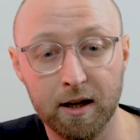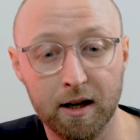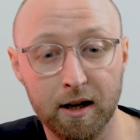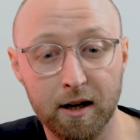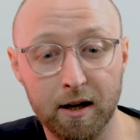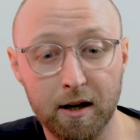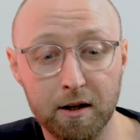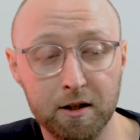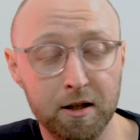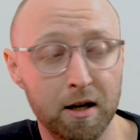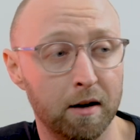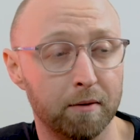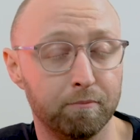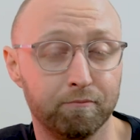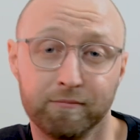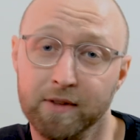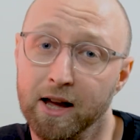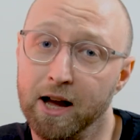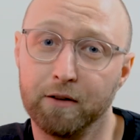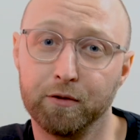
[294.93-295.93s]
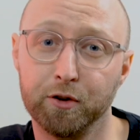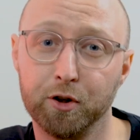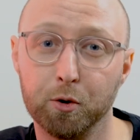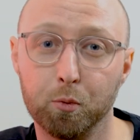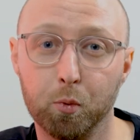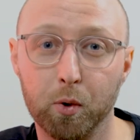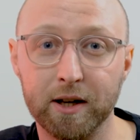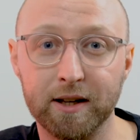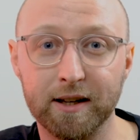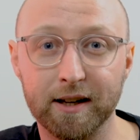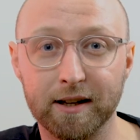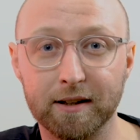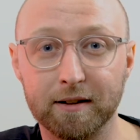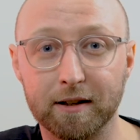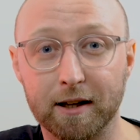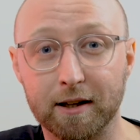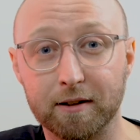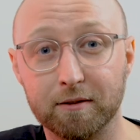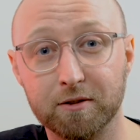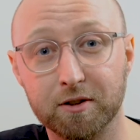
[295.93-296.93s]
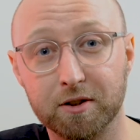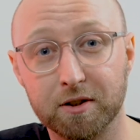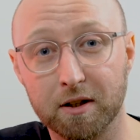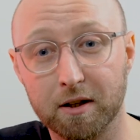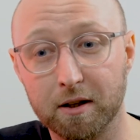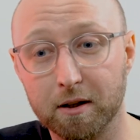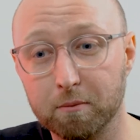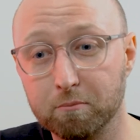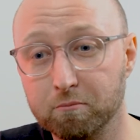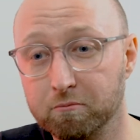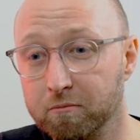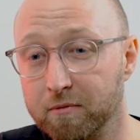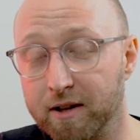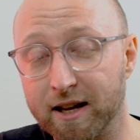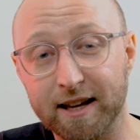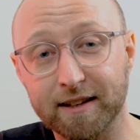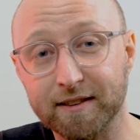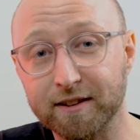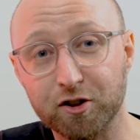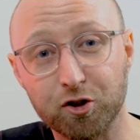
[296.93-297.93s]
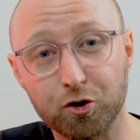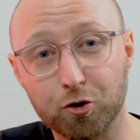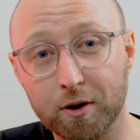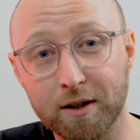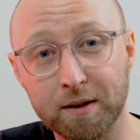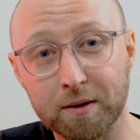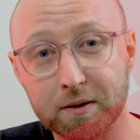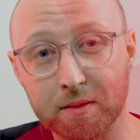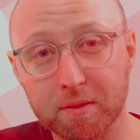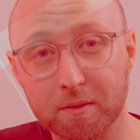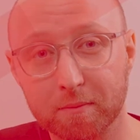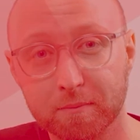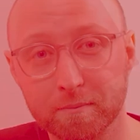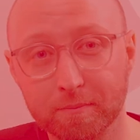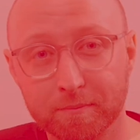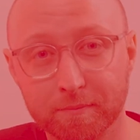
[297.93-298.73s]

Yeah, have a good weekend and hit the streets.